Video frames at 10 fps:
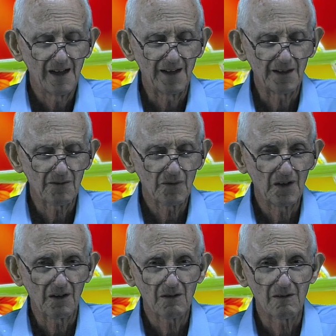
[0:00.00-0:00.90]
I don't
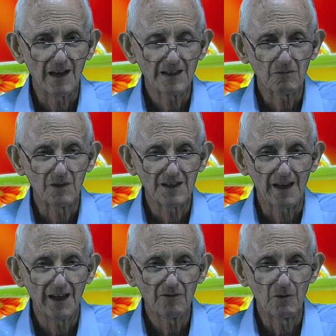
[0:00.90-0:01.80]
think Christ was
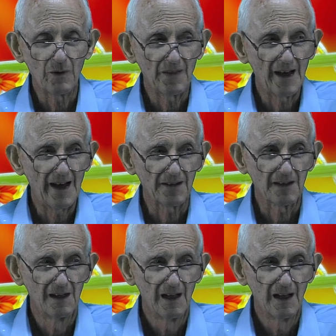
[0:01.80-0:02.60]
ever without...